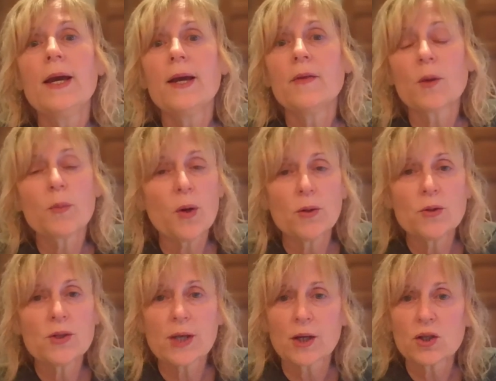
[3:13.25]
in their
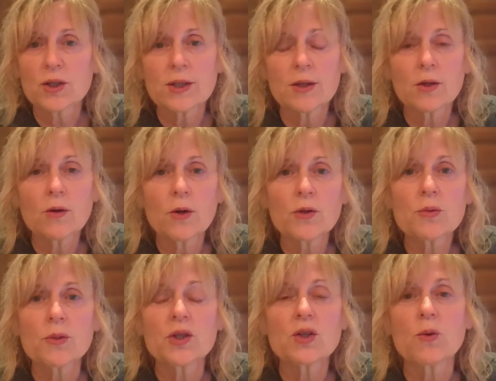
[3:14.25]
produce sections at the
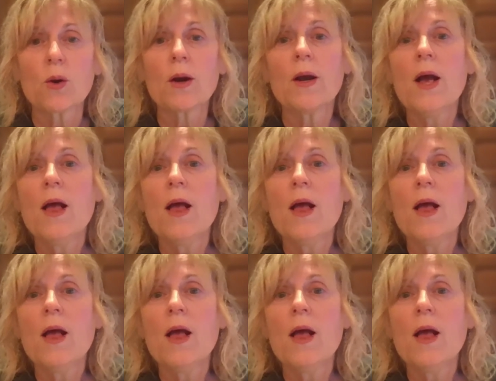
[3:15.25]
grocery store.